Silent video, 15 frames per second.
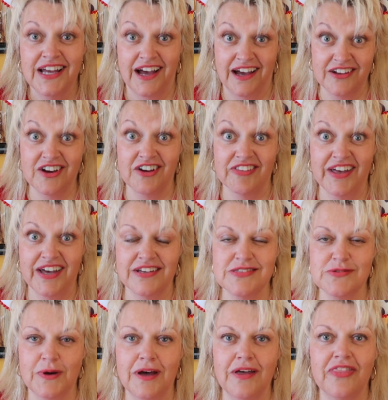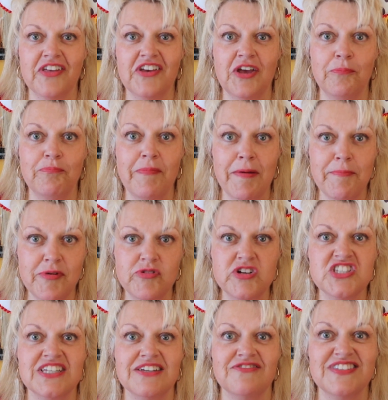I got that as well, the
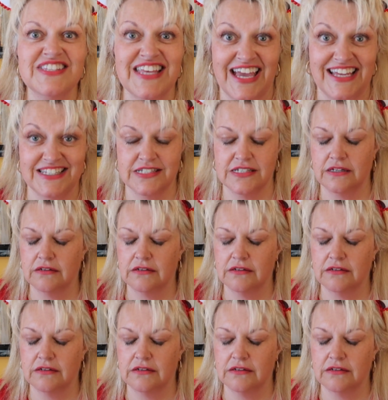commemorative set.